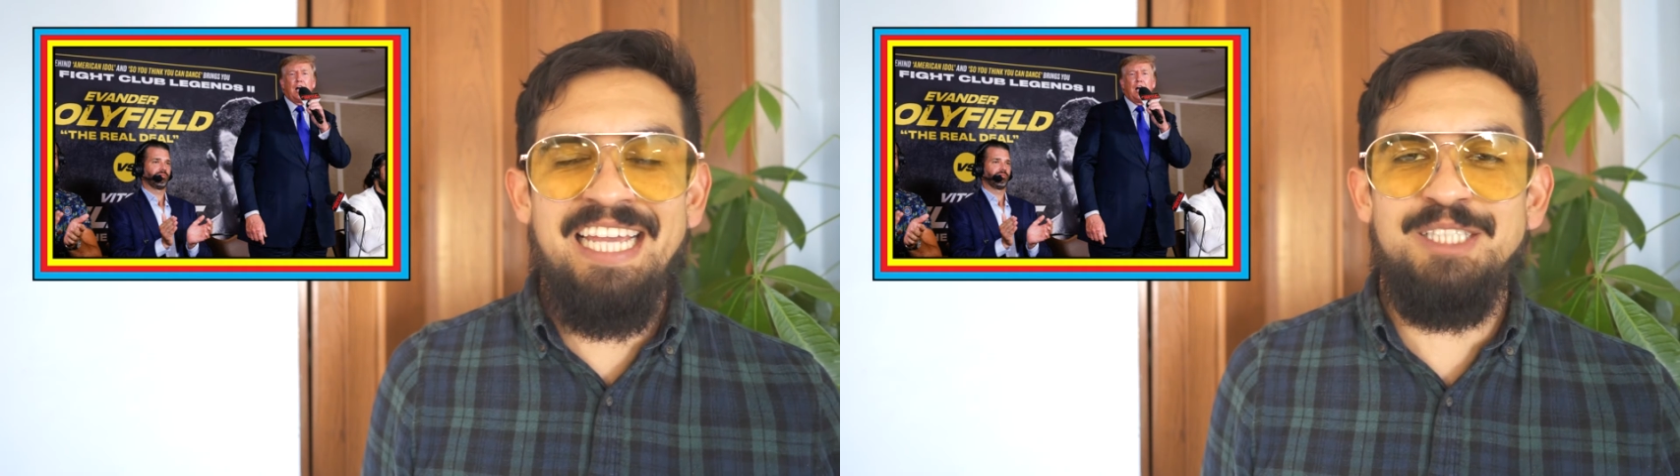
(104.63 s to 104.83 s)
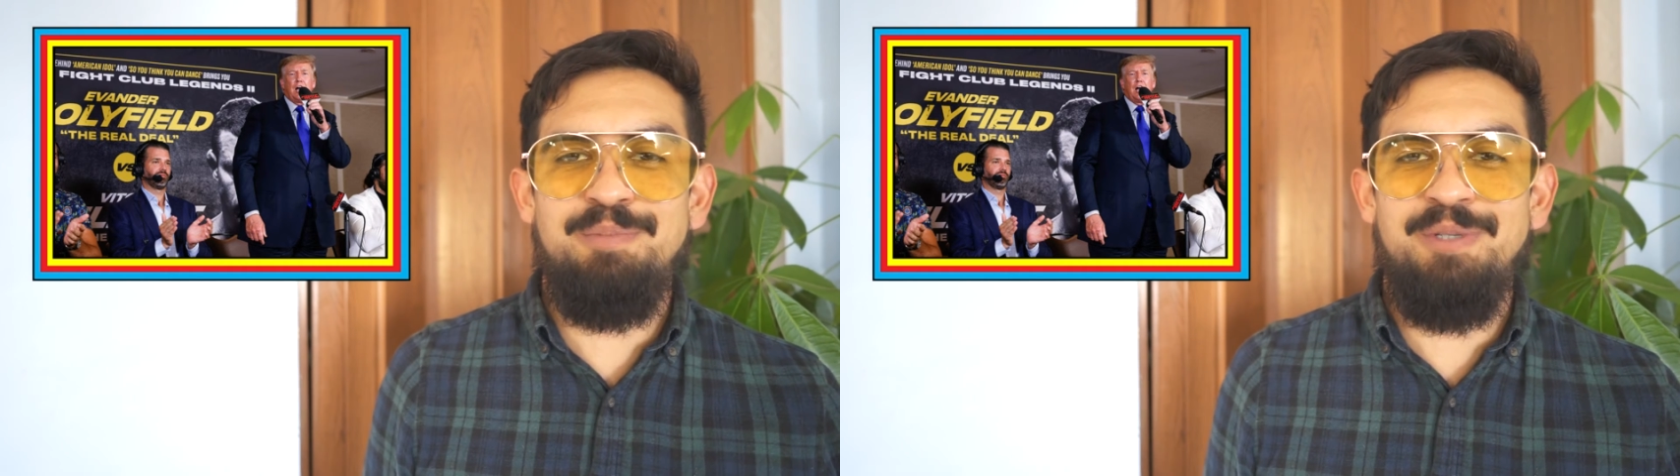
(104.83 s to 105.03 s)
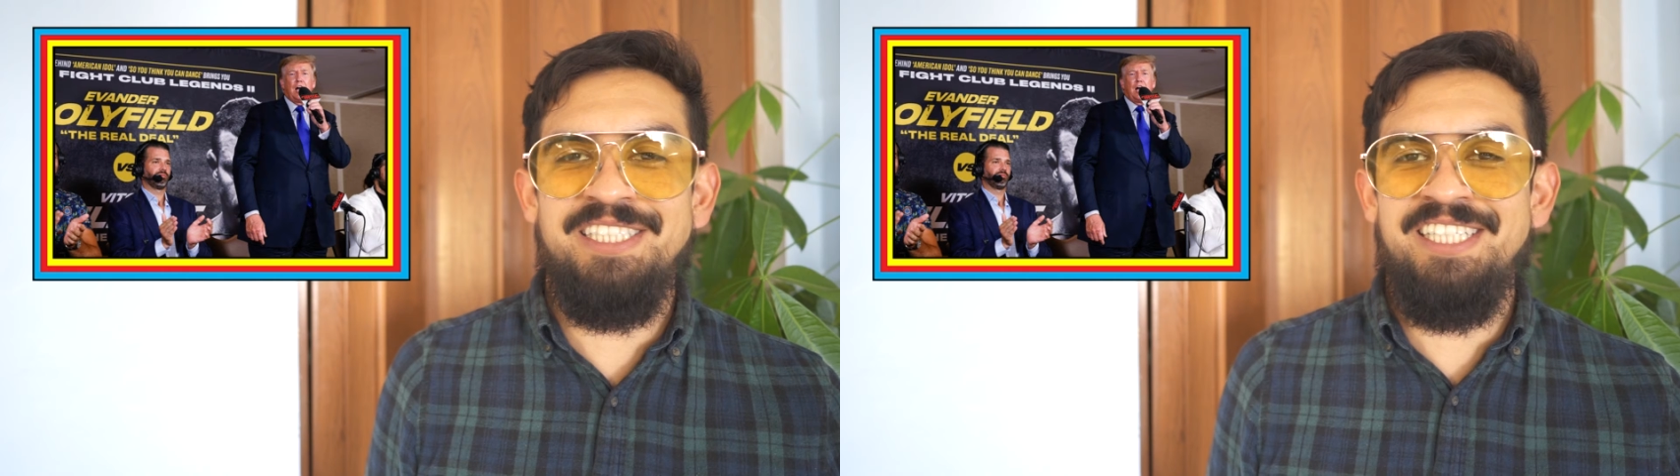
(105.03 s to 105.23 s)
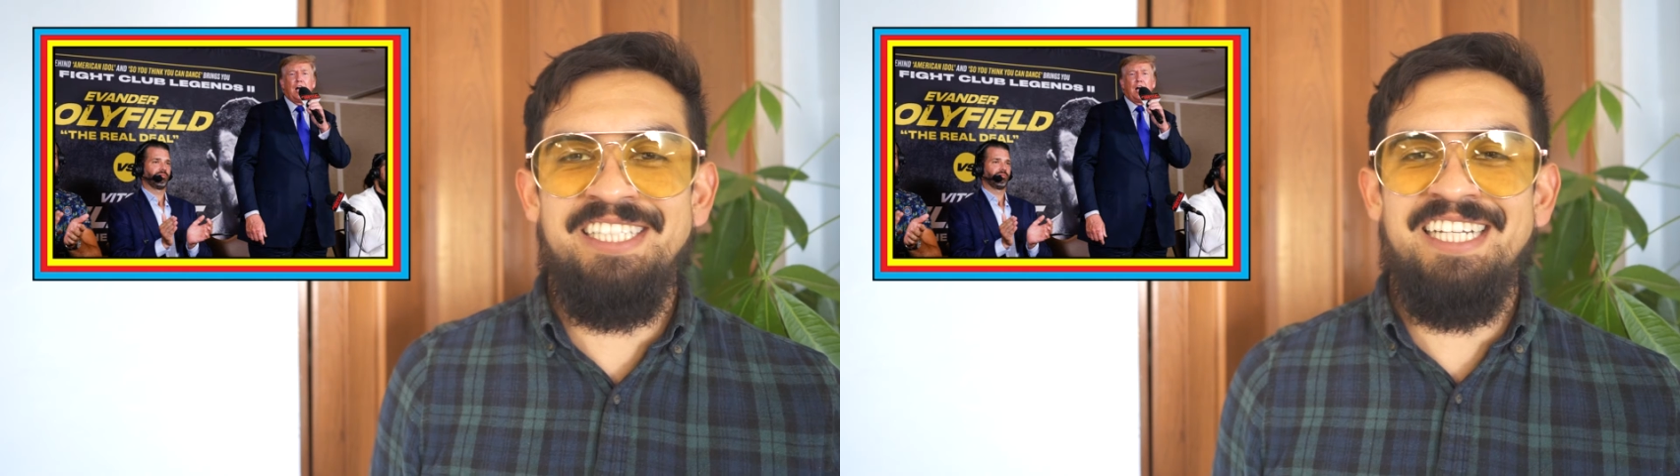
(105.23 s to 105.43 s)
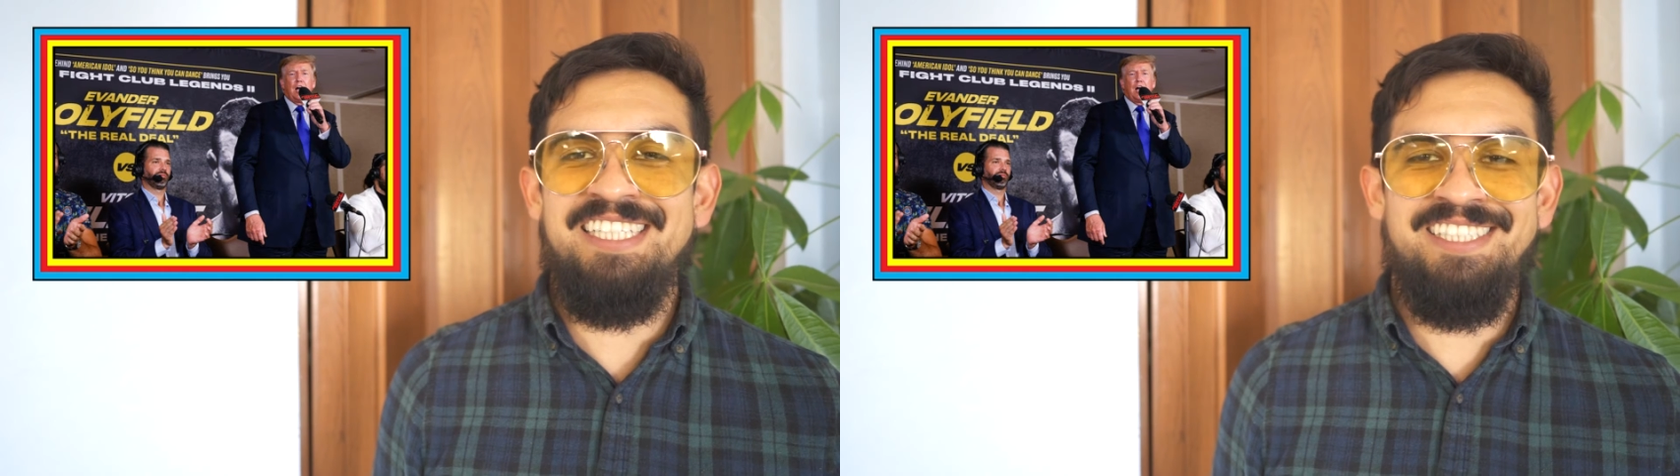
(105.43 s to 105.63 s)

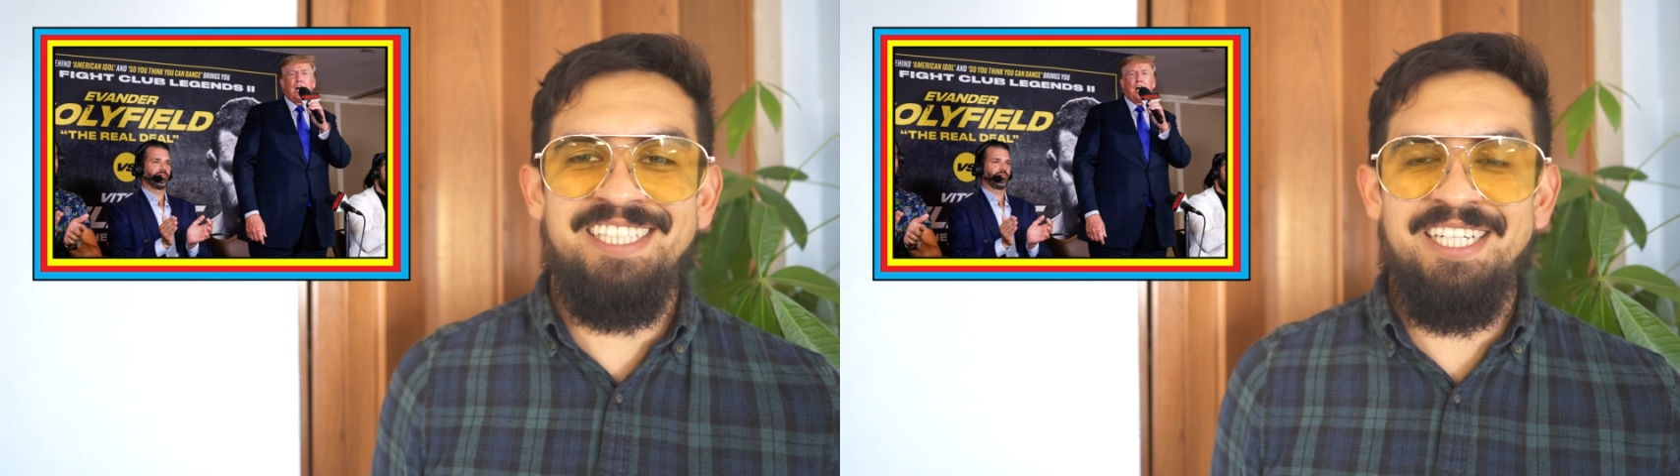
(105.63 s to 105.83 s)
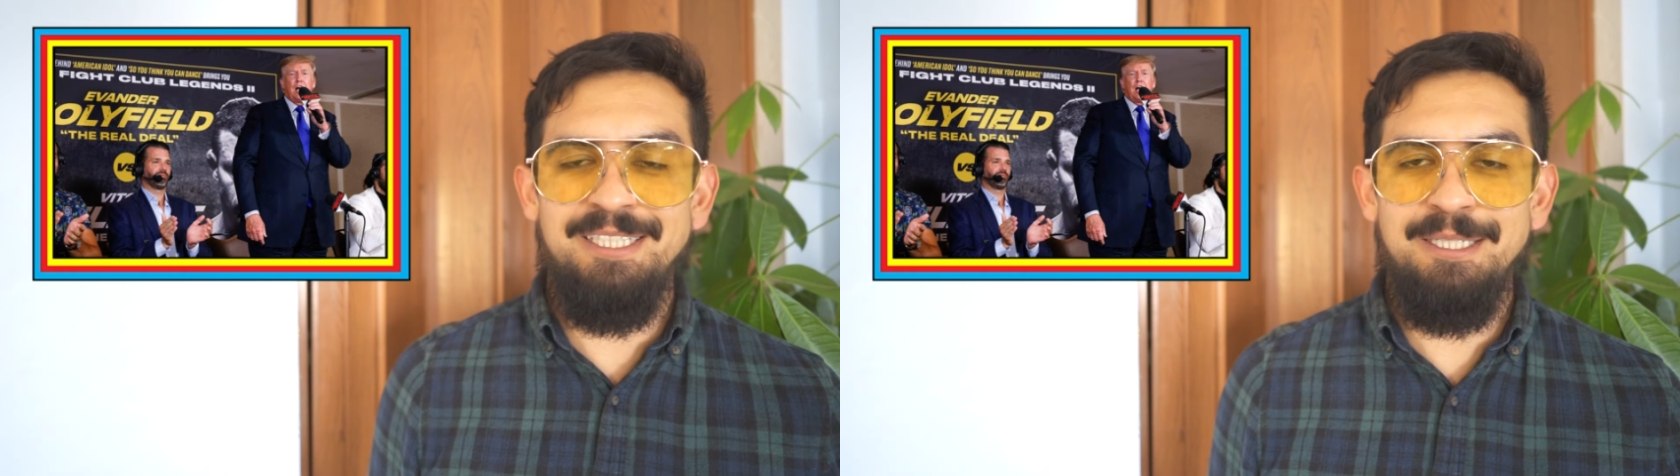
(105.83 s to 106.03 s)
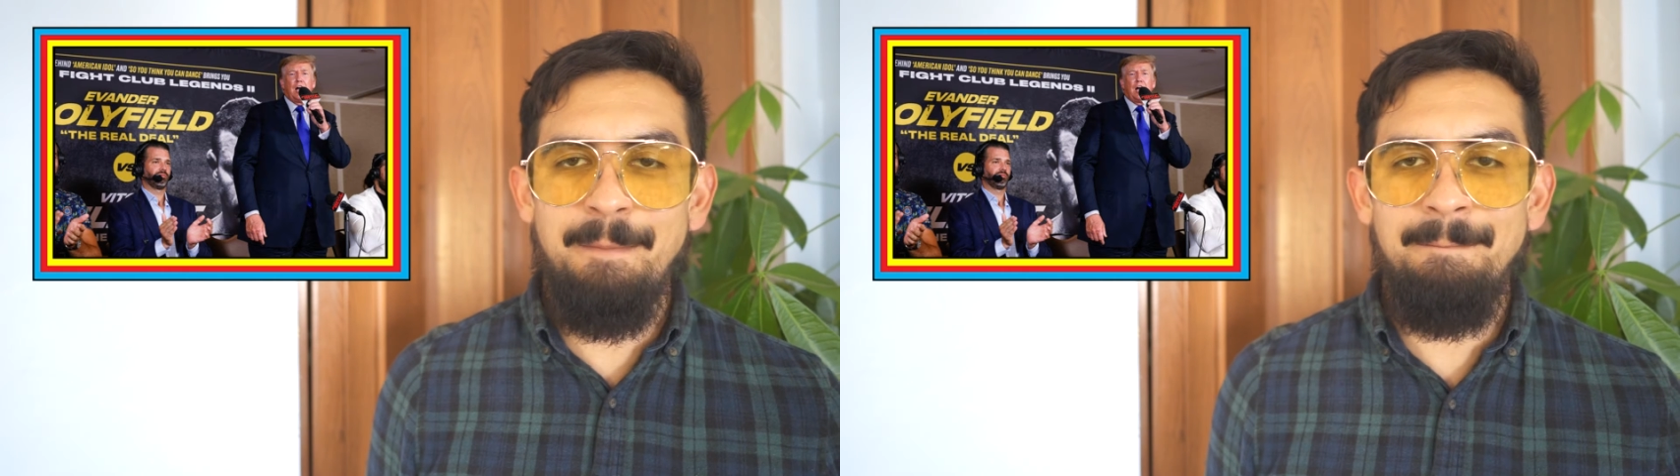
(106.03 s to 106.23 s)
ex-president has done.